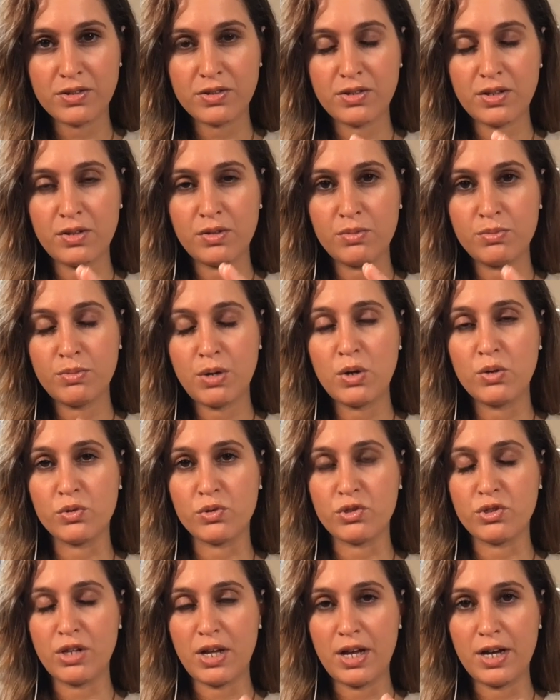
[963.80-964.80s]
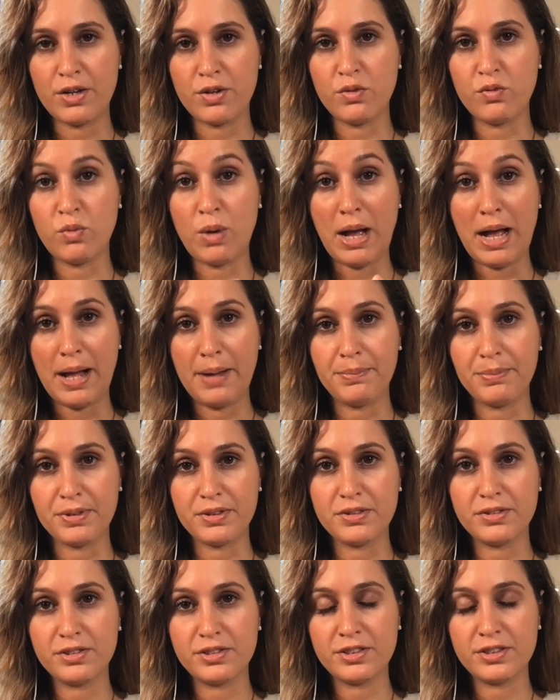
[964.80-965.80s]
and the most out of what
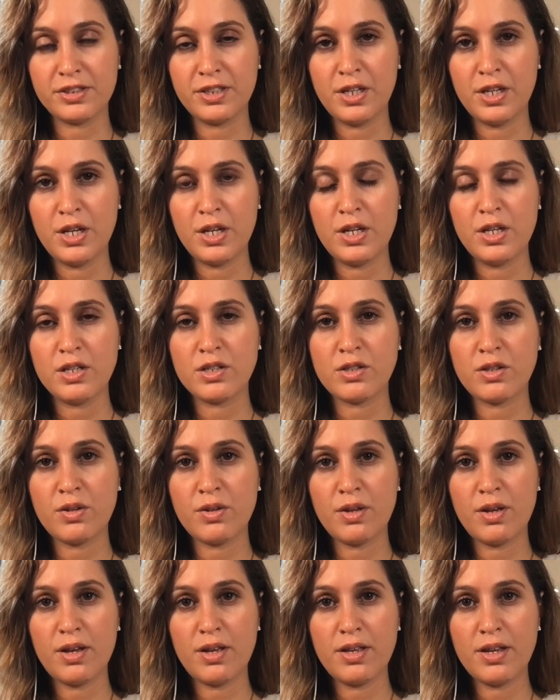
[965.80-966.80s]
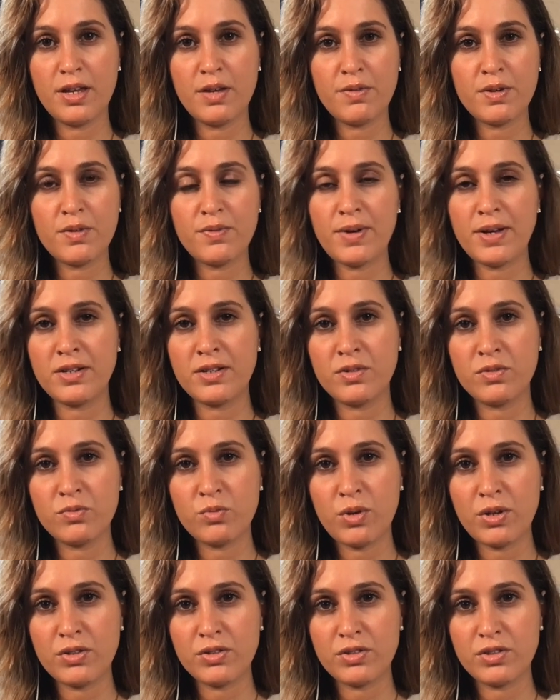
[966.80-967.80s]
happens. So even if I didn't
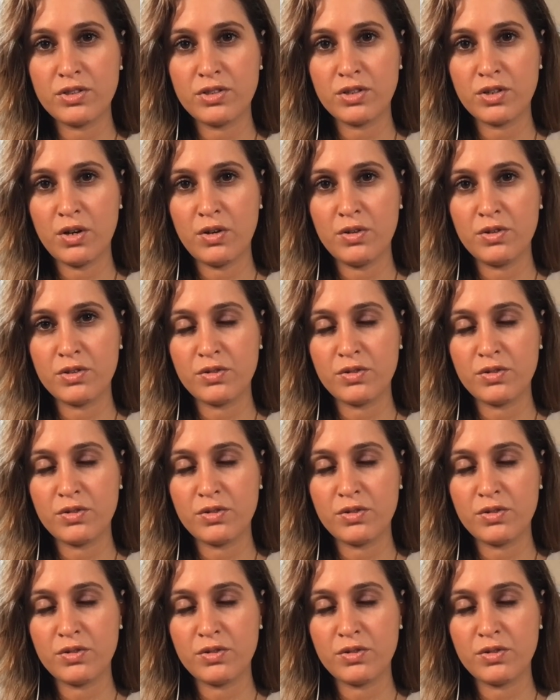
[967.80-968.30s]
want to go into